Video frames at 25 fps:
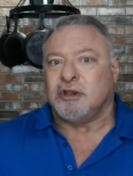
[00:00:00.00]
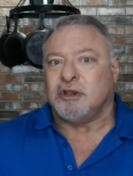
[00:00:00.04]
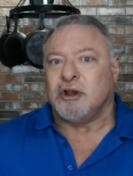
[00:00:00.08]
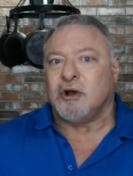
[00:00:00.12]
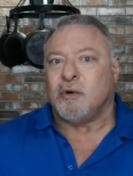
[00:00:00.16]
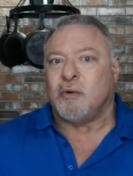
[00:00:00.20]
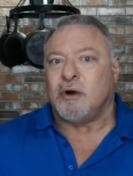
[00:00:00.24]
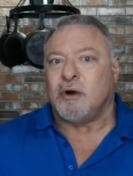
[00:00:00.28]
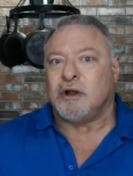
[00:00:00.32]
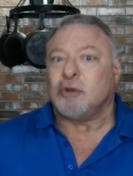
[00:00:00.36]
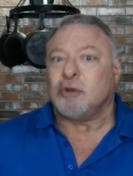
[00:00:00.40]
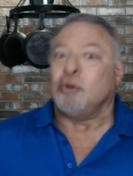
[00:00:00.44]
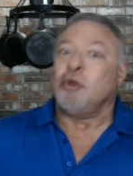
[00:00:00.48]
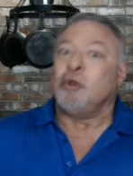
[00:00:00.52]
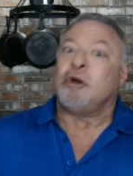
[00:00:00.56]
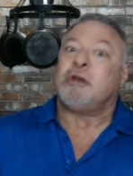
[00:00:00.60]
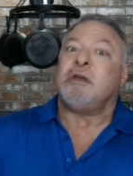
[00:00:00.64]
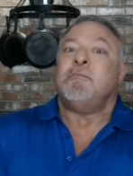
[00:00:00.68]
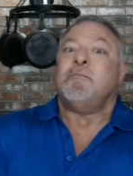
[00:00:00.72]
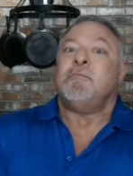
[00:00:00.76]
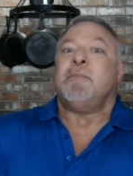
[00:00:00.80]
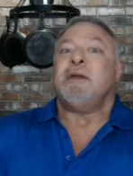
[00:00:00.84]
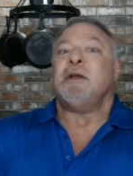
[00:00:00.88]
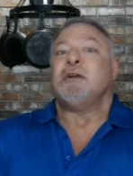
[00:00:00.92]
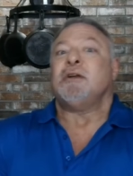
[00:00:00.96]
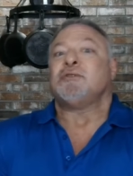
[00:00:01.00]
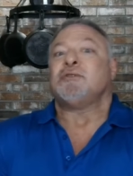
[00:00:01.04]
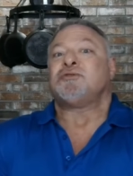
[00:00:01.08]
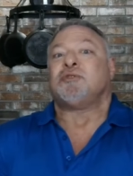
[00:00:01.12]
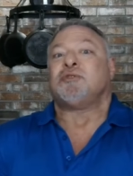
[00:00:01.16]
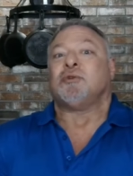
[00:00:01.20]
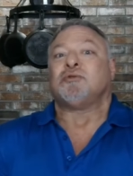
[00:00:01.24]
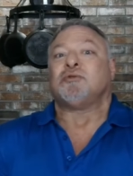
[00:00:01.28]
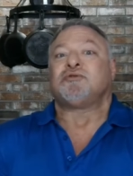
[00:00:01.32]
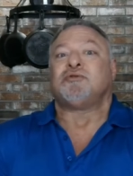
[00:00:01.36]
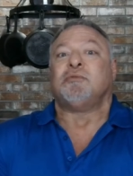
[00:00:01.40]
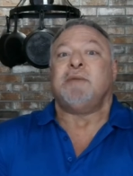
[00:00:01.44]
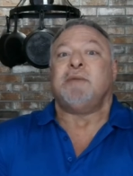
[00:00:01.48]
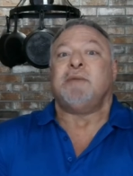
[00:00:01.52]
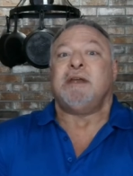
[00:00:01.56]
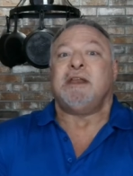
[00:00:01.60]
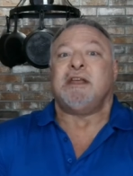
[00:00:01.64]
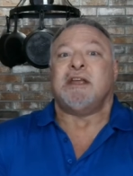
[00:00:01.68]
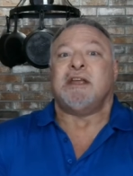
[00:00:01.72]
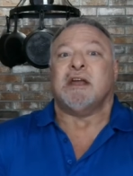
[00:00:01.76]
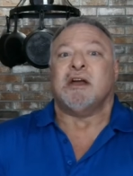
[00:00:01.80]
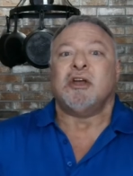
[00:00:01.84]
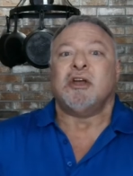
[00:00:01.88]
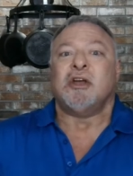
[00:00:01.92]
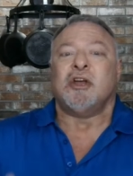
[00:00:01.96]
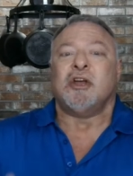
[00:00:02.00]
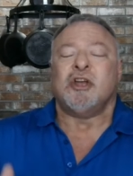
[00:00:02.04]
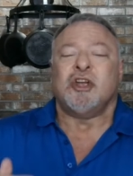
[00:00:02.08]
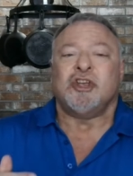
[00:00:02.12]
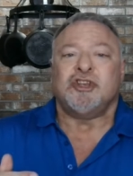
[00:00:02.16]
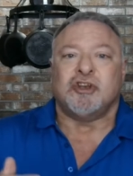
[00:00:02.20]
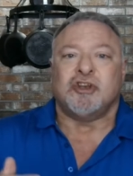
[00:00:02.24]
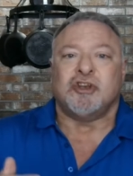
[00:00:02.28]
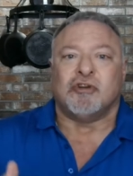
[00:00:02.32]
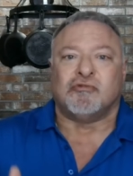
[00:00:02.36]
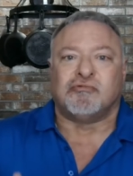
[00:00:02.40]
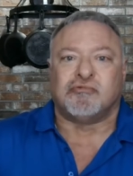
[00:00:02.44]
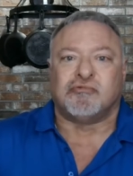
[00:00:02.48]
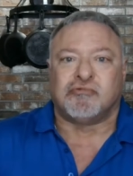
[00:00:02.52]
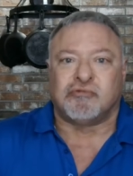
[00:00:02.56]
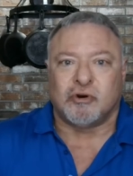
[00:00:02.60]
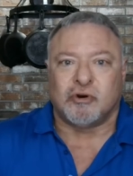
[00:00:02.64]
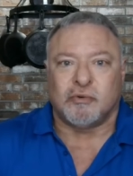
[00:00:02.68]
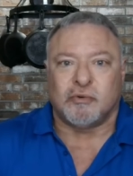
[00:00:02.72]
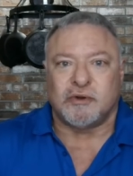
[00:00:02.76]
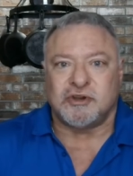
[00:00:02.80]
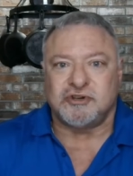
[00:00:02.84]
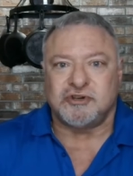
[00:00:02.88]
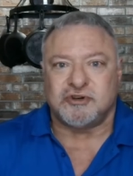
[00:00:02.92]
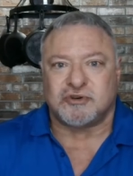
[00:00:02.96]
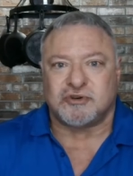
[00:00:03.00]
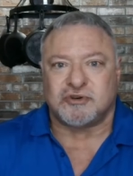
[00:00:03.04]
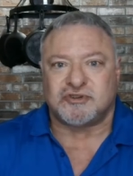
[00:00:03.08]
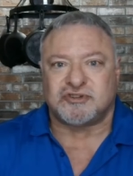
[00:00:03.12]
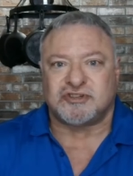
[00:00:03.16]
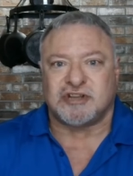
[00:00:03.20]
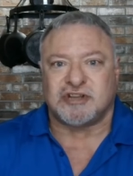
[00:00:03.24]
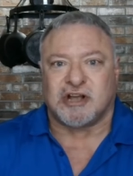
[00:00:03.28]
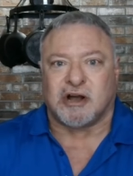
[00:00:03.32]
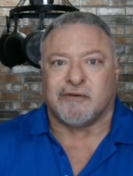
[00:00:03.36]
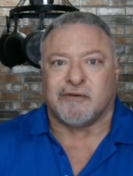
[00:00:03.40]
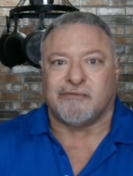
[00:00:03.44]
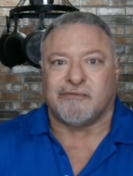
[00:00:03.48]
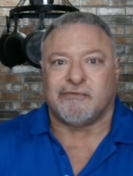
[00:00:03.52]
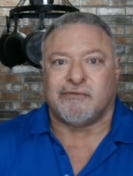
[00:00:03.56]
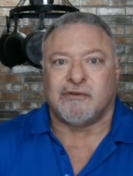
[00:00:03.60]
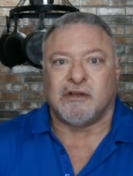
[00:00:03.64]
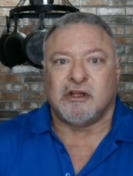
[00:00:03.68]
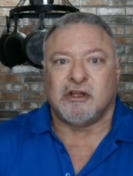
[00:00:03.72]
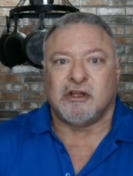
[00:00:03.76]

You know what? Look at me on social media. You ruined yourself.